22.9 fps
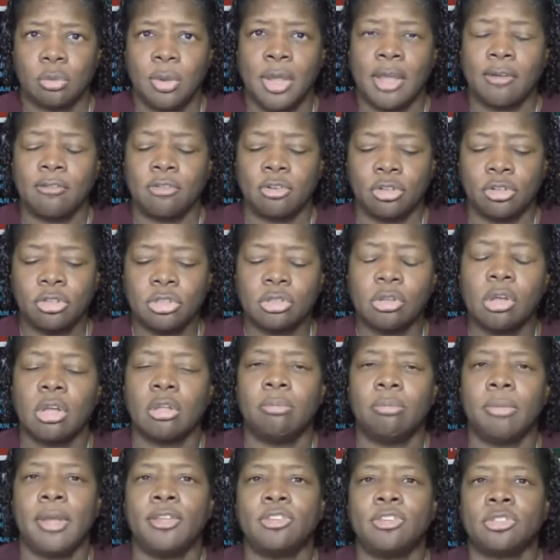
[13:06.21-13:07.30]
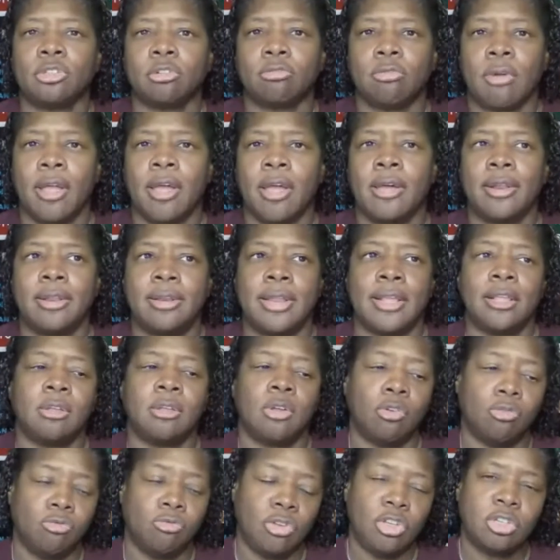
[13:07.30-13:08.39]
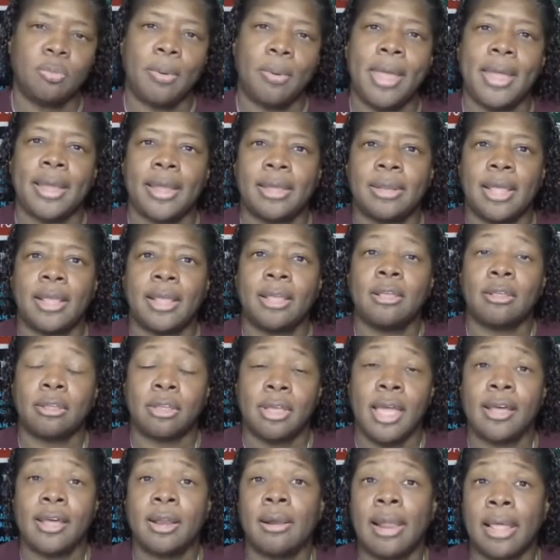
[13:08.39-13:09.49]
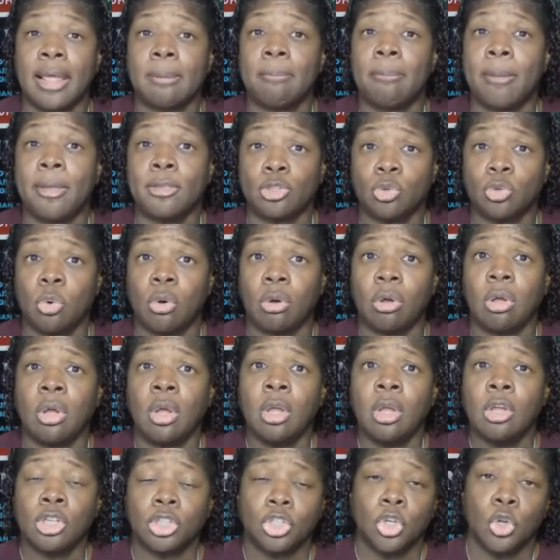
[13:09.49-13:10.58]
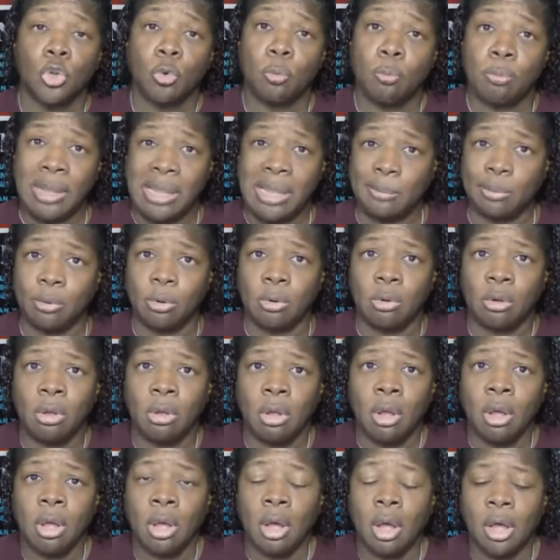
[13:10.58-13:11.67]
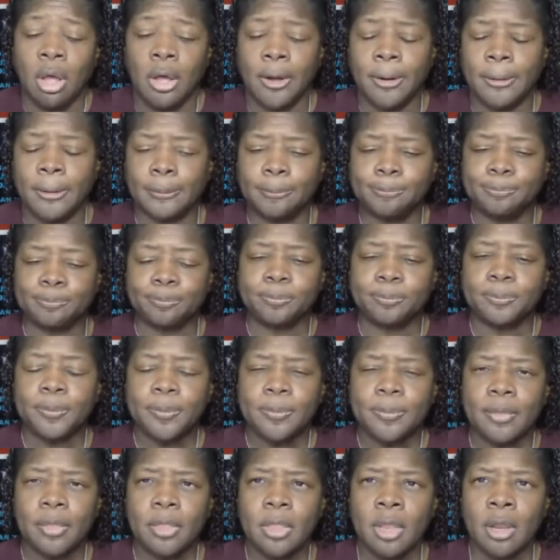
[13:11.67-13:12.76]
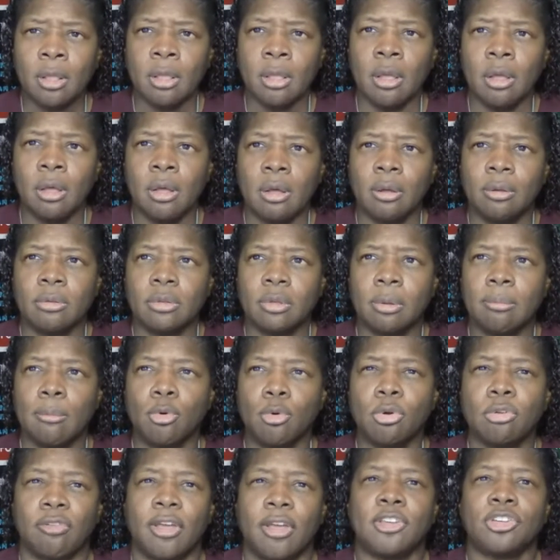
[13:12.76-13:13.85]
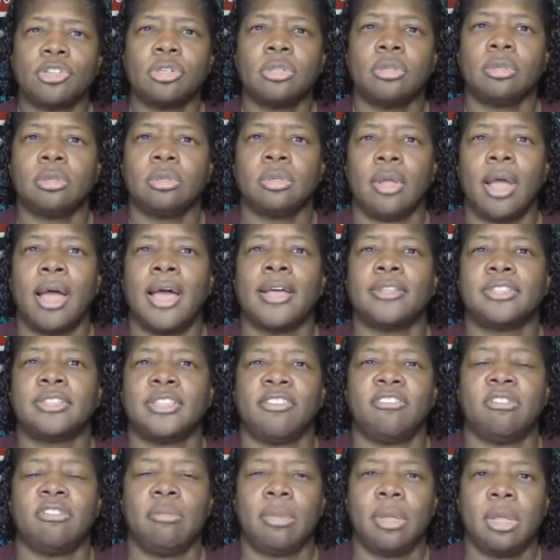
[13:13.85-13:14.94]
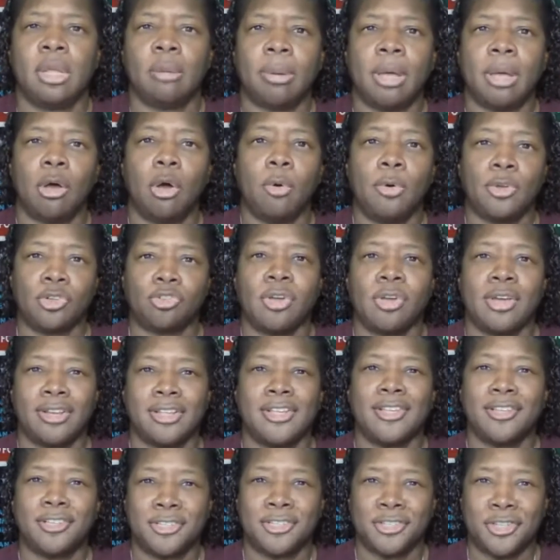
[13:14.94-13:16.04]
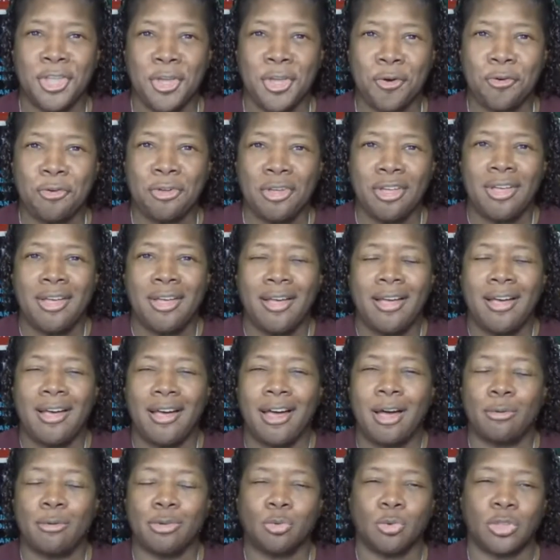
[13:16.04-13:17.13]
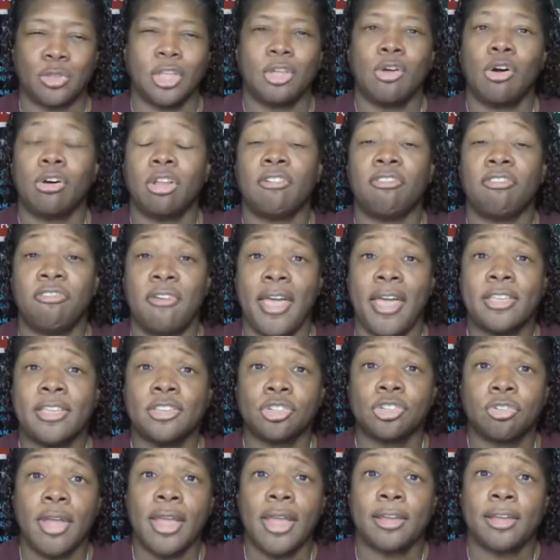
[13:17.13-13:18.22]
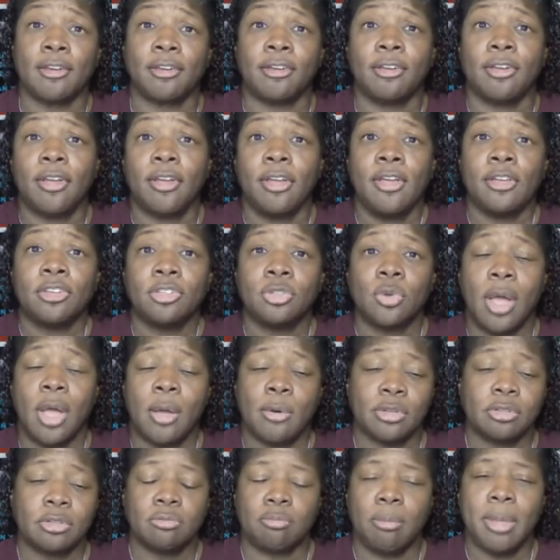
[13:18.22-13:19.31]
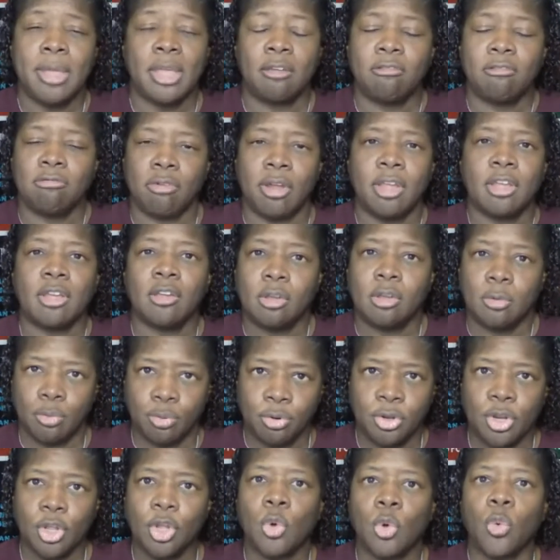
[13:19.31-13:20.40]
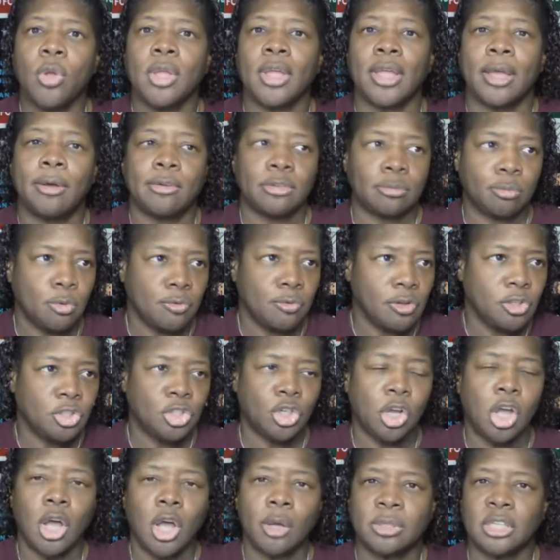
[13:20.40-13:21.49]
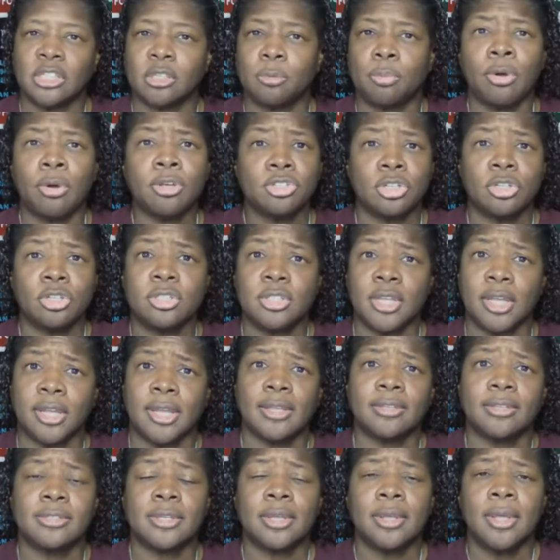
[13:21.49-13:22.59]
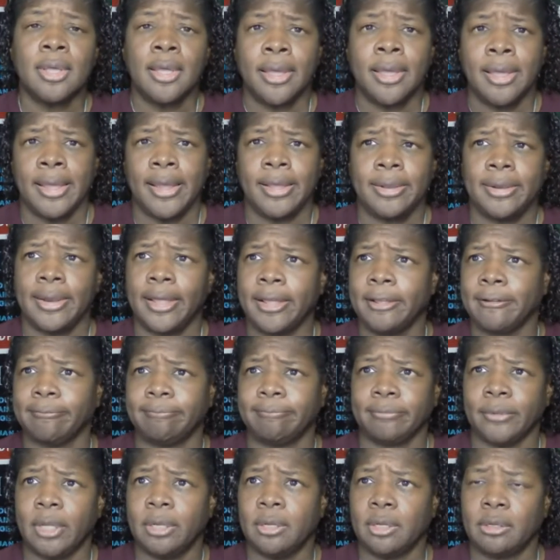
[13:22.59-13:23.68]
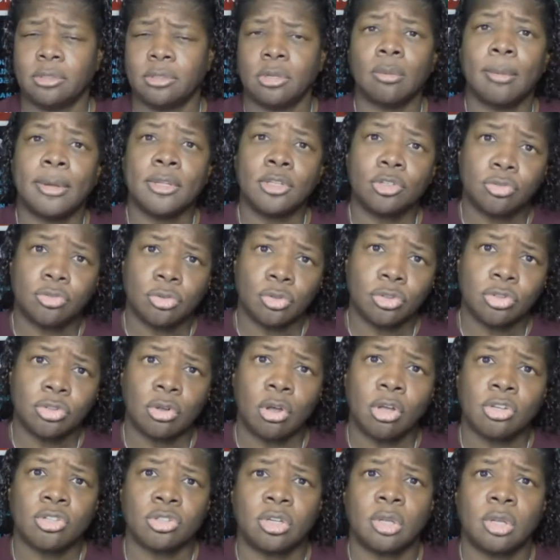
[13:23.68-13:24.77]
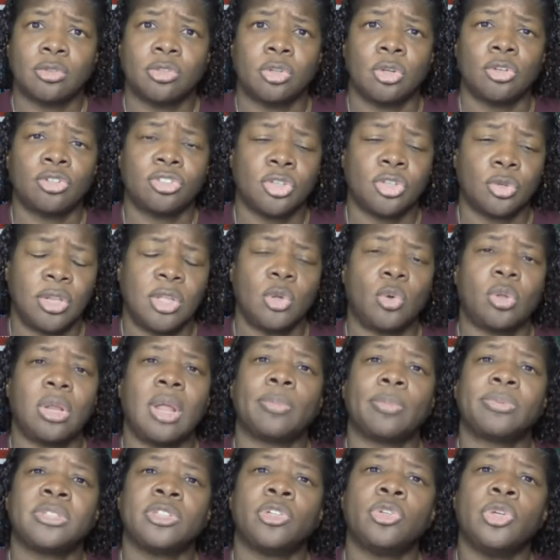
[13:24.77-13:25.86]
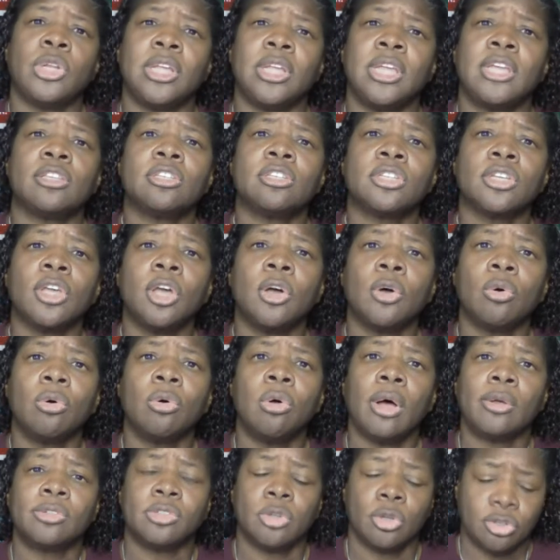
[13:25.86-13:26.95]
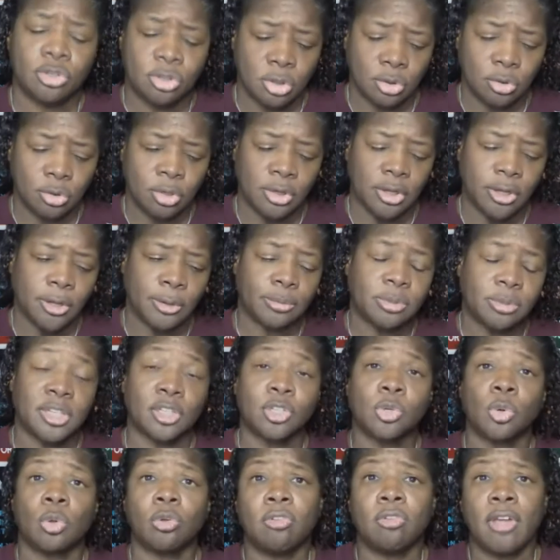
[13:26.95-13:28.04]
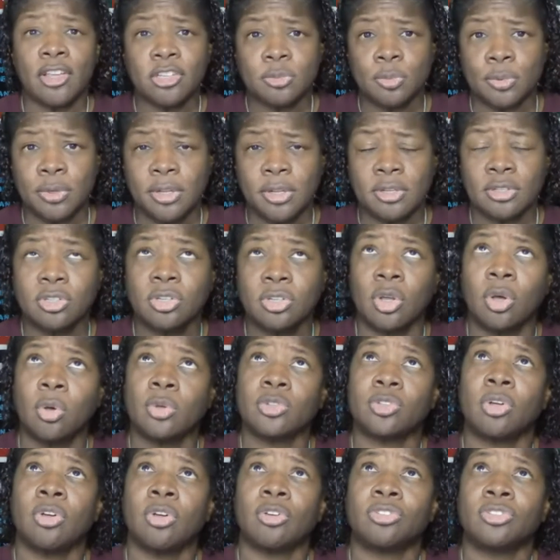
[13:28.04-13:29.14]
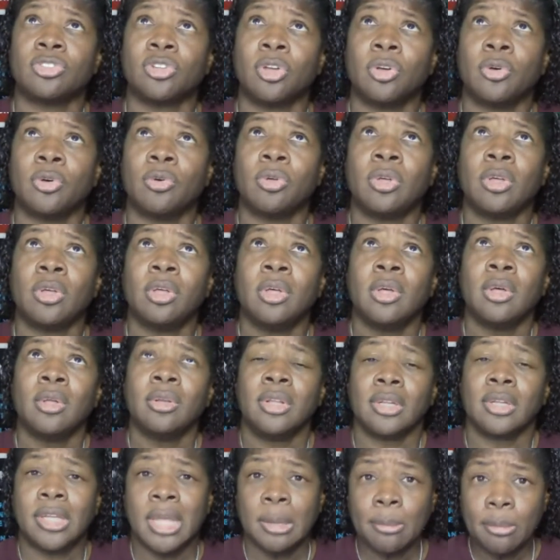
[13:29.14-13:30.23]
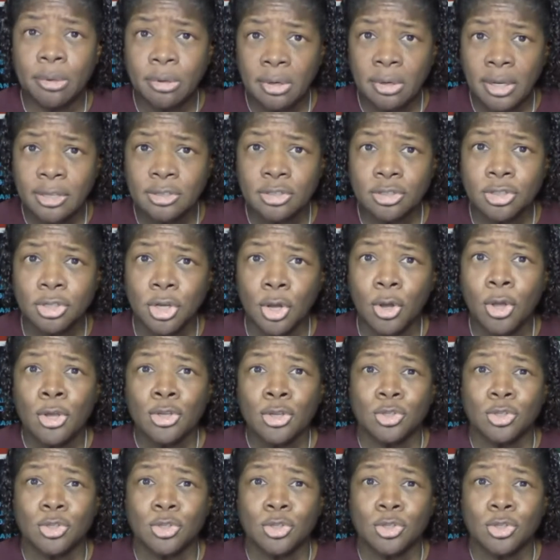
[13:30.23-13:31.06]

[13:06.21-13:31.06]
We have good sergeant majors around, and they go reach back and they kind of like mentor certain people. Um, the motivation God's given me about always trying to excel, I was what they call a fast tracker. So I was making rank pretty quick. I was moving jobs. I was punching tickets, and like talk about drill sergeant. I was also the equal opportunity NCO. I was also the sexual harassment NCO. I was also the chemical NCO.